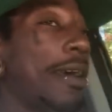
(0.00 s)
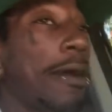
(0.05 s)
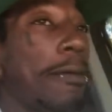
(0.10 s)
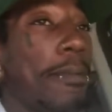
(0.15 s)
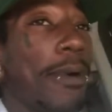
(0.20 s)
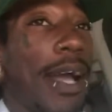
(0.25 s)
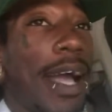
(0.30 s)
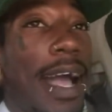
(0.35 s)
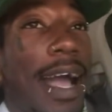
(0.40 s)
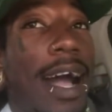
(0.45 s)

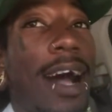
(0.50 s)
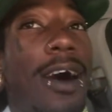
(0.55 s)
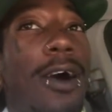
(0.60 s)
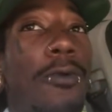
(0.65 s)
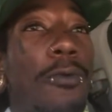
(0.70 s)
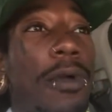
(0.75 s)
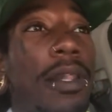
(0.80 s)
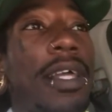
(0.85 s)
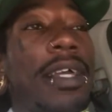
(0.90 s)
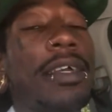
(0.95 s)
But Al
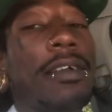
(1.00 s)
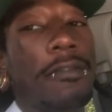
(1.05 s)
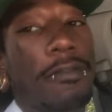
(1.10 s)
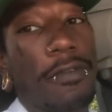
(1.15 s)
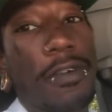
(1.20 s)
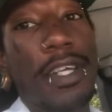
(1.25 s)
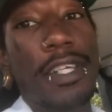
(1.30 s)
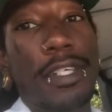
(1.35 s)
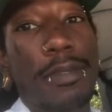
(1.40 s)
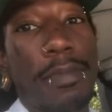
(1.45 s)
really can
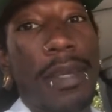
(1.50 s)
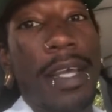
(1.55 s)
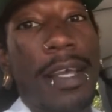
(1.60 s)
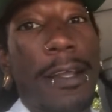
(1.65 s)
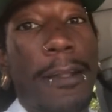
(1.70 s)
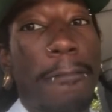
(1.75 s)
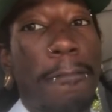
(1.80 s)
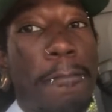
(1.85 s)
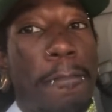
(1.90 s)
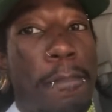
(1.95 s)
fish,
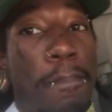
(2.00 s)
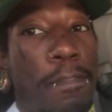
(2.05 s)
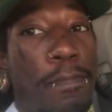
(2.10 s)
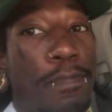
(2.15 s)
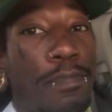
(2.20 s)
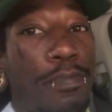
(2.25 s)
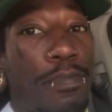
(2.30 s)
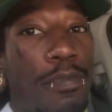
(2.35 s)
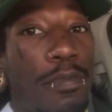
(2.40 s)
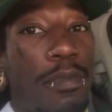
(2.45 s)
man.
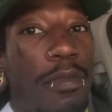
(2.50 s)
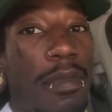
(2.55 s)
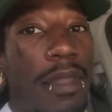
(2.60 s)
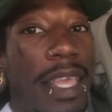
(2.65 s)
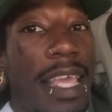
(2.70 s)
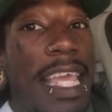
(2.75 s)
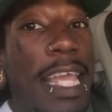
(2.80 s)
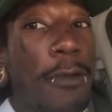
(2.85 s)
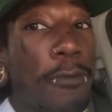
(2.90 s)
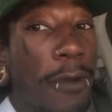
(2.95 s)

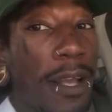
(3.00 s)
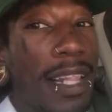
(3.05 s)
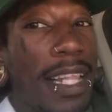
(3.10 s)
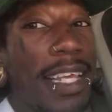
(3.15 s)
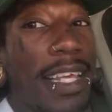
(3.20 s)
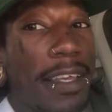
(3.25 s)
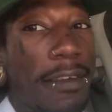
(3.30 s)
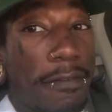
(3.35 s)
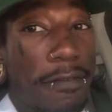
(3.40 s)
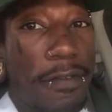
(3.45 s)
He really
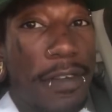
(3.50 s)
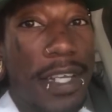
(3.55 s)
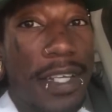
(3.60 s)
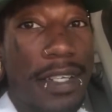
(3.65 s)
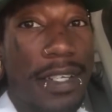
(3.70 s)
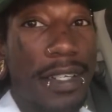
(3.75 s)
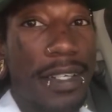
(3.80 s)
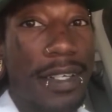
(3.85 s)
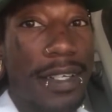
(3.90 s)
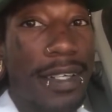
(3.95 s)
can
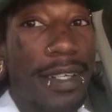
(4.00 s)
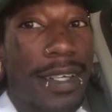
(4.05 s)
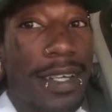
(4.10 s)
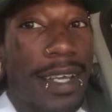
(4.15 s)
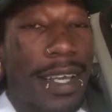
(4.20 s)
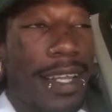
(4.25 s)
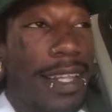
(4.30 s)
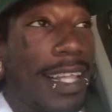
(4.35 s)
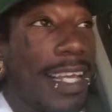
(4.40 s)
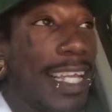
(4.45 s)
fish.
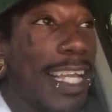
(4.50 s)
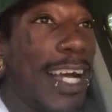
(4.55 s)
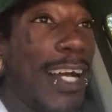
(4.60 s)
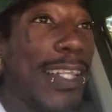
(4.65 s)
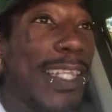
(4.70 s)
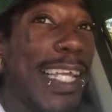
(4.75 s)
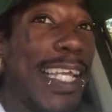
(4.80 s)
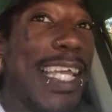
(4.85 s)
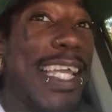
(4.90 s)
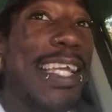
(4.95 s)
Like, y'all
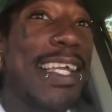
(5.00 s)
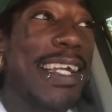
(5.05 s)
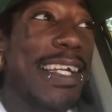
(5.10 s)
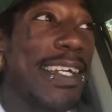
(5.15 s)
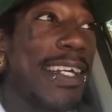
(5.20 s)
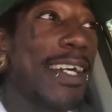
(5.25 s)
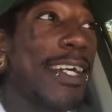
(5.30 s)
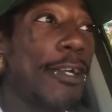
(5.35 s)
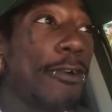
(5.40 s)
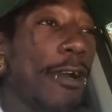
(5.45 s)
think he can
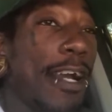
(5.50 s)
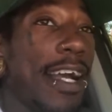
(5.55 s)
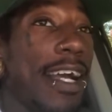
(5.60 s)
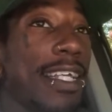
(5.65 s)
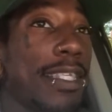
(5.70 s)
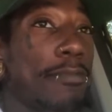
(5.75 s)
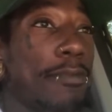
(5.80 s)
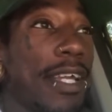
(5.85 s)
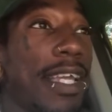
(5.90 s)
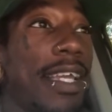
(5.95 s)
cut
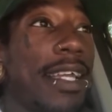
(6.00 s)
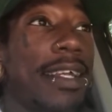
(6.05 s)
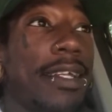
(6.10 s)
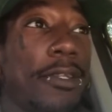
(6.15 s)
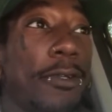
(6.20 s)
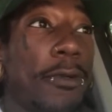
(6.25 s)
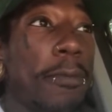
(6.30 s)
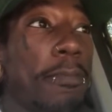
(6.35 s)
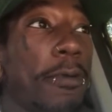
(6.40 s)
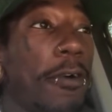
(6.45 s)
grass, but he can
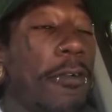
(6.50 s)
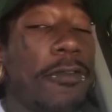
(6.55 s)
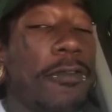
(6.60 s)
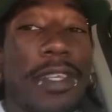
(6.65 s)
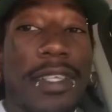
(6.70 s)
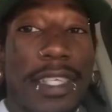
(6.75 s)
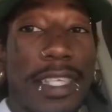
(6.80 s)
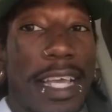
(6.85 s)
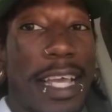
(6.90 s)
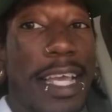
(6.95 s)
do both the
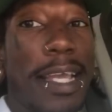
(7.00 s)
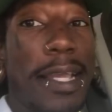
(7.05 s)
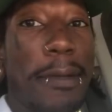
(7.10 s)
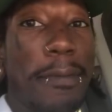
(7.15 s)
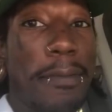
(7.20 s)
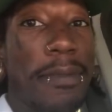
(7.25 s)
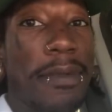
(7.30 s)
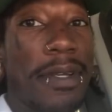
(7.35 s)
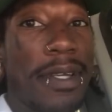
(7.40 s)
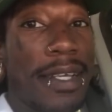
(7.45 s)
same.
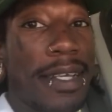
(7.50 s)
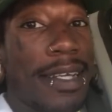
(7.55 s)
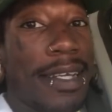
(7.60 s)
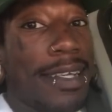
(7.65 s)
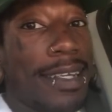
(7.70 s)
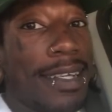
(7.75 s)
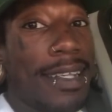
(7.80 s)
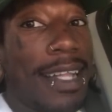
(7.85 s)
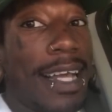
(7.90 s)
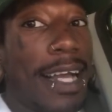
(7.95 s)

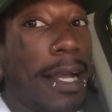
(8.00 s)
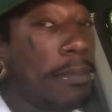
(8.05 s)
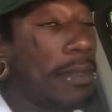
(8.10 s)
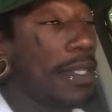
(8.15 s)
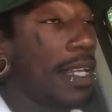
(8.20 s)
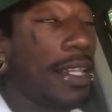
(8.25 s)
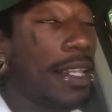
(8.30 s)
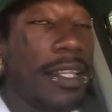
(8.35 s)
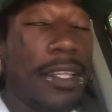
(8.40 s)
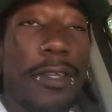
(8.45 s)
Like, I'm
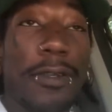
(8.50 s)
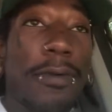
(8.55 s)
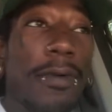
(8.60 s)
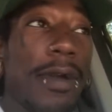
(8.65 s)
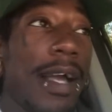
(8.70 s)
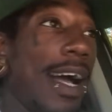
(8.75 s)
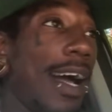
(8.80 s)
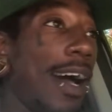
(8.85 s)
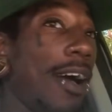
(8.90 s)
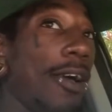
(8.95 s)
telling you,
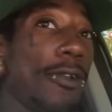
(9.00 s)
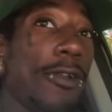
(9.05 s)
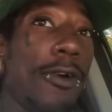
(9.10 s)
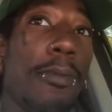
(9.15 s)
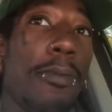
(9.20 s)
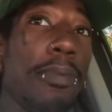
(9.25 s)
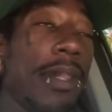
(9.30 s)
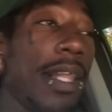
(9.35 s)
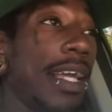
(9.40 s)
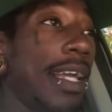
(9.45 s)
Al
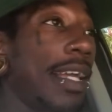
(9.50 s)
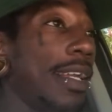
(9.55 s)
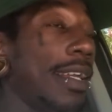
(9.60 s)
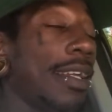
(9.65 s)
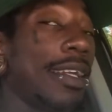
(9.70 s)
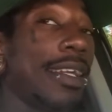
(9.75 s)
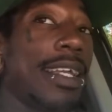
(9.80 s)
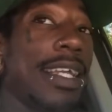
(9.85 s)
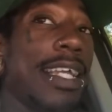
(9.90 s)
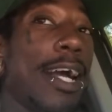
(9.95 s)
don't play.
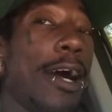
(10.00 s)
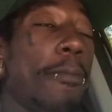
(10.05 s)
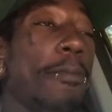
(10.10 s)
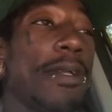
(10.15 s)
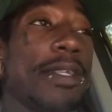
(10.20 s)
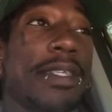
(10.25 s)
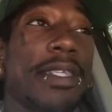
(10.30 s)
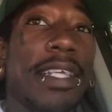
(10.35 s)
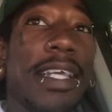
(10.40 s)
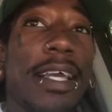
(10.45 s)
Y'all been
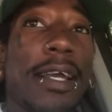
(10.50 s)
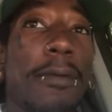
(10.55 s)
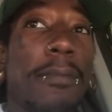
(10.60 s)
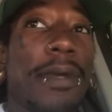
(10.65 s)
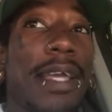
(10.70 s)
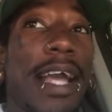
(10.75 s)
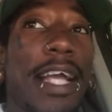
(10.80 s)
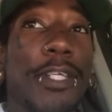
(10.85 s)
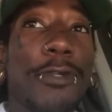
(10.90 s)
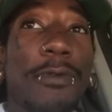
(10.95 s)
seeing him
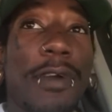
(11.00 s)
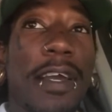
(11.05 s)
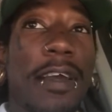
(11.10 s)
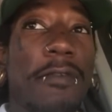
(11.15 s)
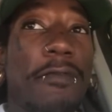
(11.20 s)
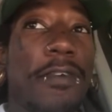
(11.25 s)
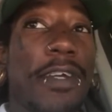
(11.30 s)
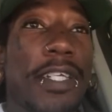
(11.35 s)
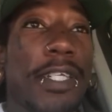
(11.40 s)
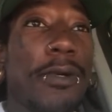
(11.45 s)
catch
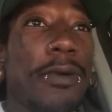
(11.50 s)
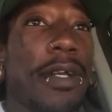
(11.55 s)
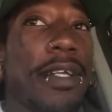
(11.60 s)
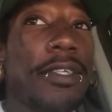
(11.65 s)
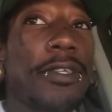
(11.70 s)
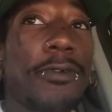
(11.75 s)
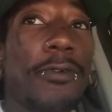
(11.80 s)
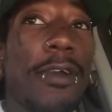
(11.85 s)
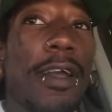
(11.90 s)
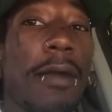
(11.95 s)
redfish on
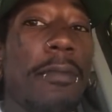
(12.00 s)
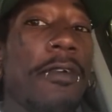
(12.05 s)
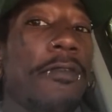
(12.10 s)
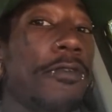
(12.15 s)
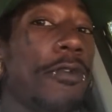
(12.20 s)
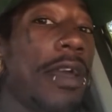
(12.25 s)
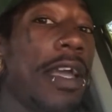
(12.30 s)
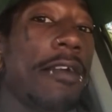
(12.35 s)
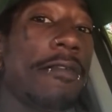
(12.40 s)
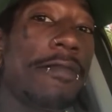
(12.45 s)
Instagram. If
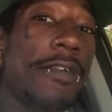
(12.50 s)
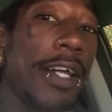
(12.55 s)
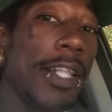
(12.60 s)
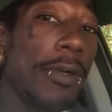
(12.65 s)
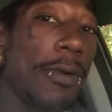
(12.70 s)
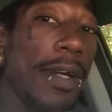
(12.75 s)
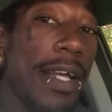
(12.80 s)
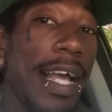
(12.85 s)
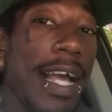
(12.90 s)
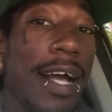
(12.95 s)
you ain't
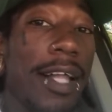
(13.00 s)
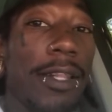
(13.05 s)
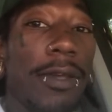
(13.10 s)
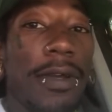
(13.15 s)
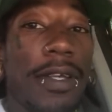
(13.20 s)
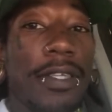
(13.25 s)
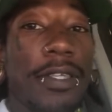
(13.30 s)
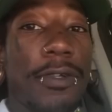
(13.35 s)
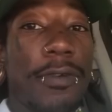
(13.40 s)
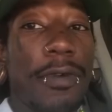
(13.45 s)
following Al on
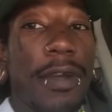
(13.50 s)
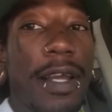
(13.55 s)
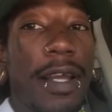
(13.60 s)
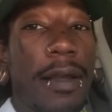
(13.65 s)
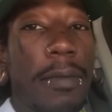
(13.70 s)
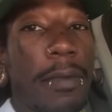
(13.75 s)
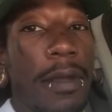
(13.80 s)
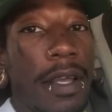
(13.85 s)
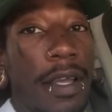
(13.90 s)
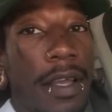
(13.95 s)
Instagram,